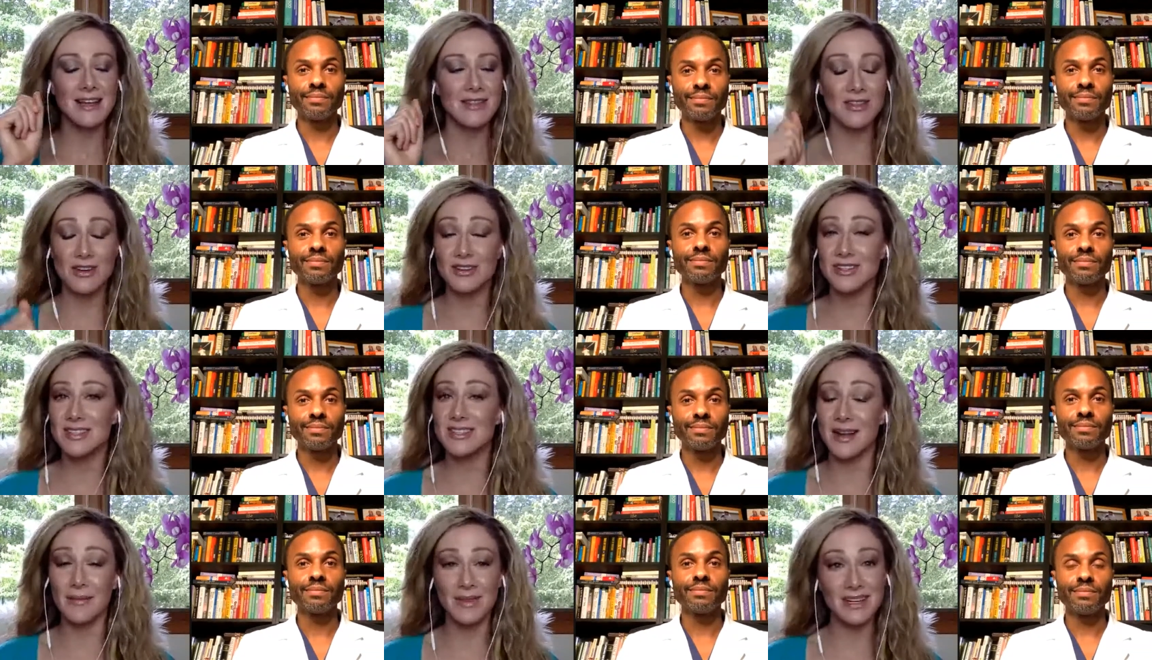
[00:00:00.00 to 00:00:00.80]
Speaker 1: There's
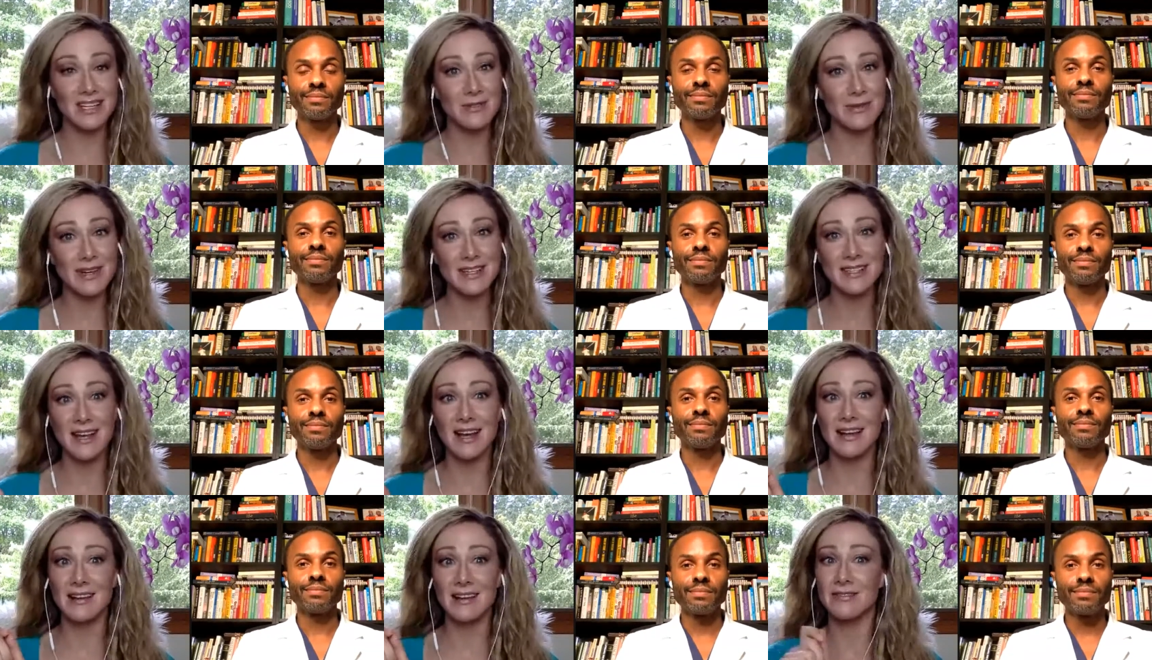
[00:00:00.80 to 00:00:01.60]
something to be
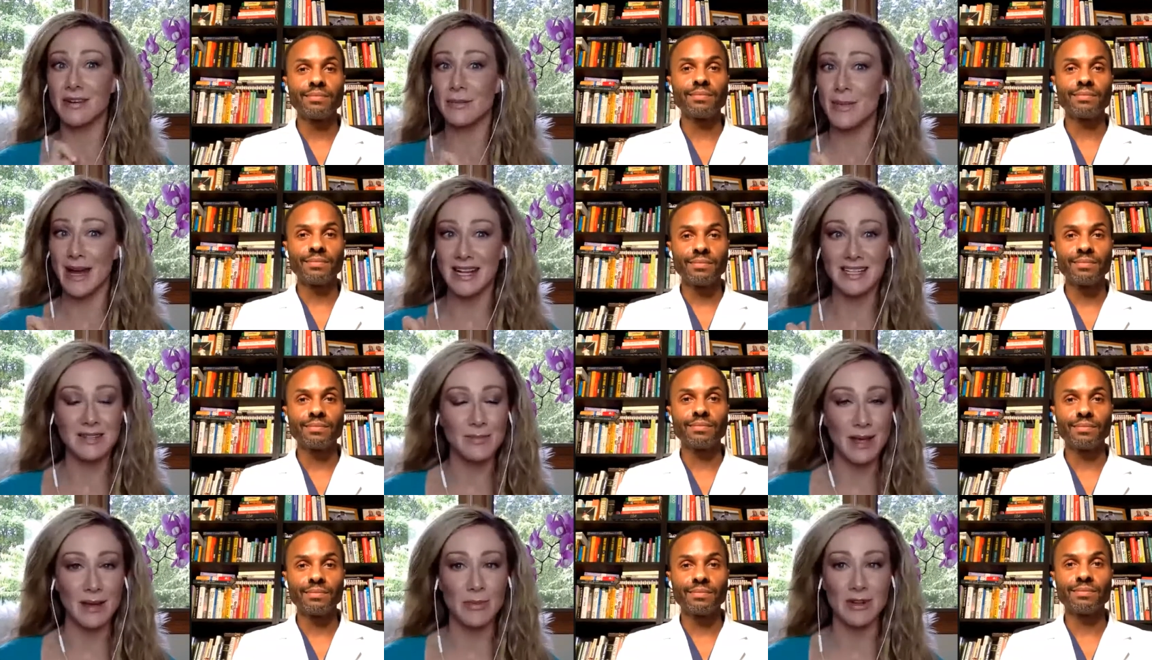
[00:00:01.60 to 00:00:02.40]
said for pen to
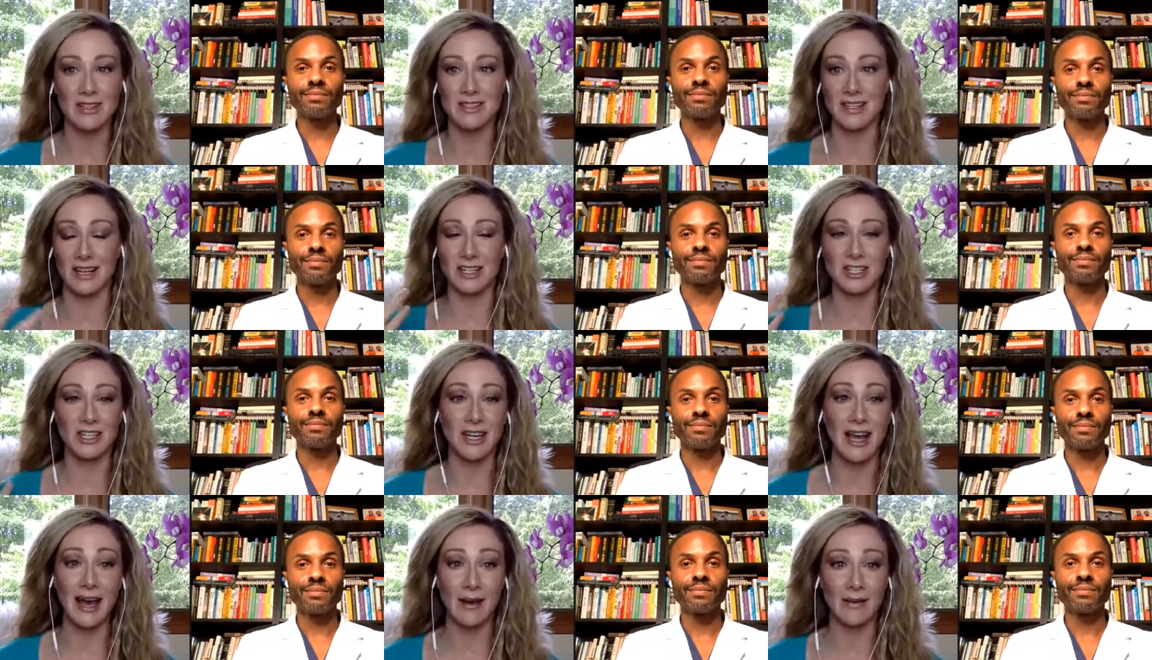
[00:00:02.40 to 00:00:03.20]
paper. That's
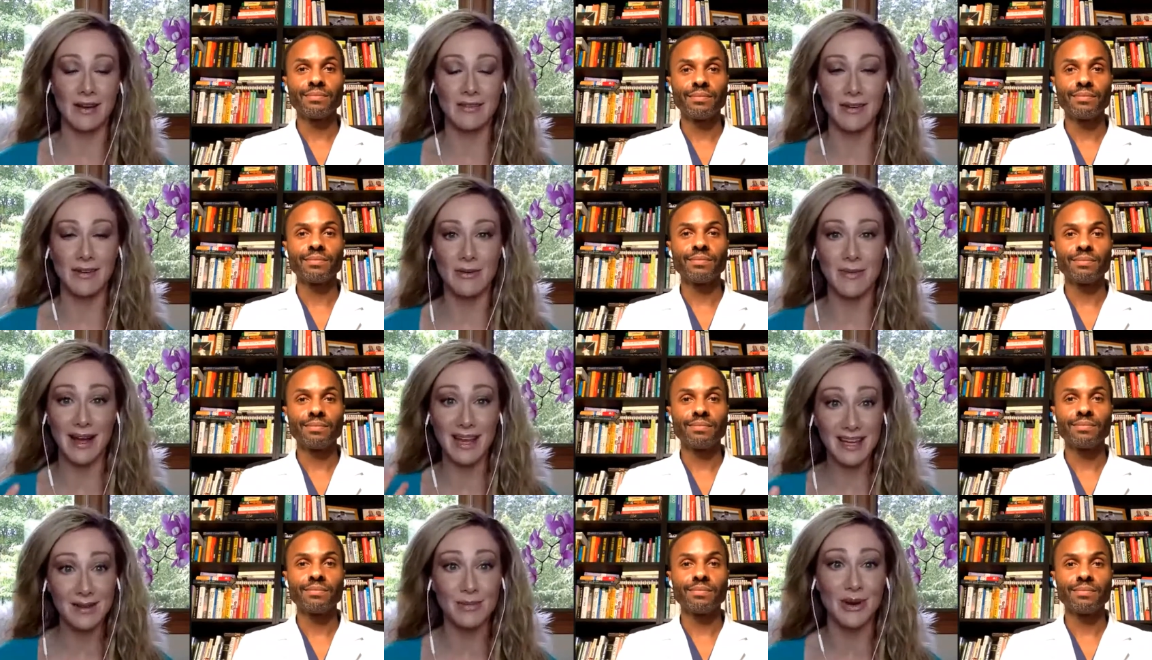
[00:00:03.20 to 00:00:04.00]
actually how I wrote
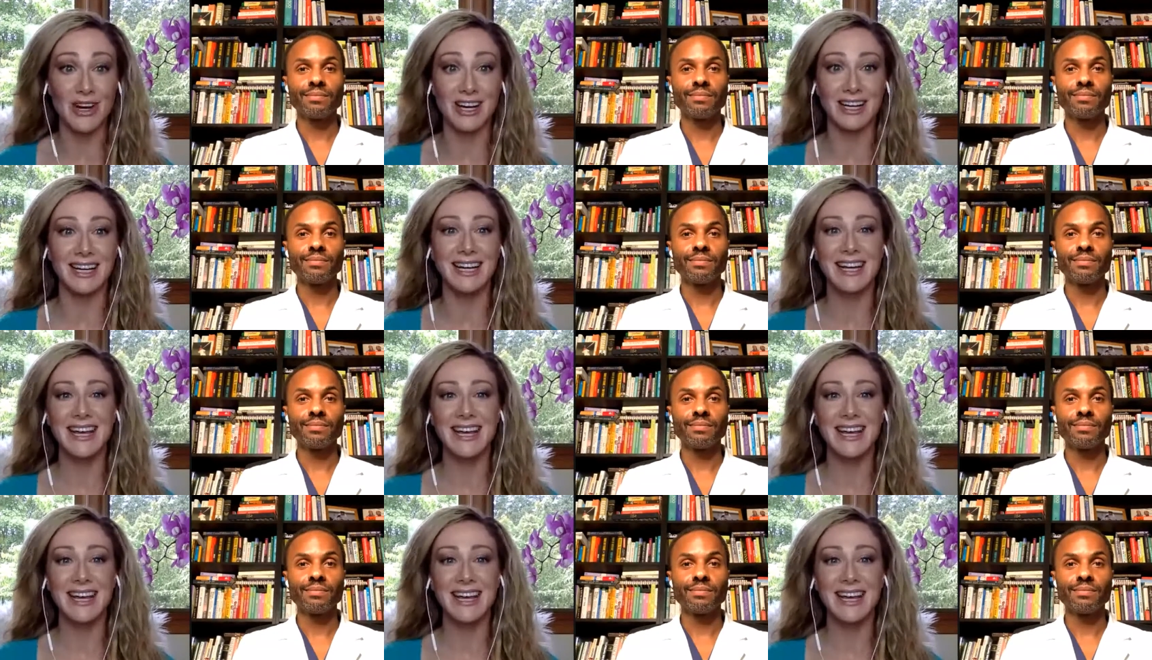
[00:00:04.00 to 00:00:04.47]
my ebook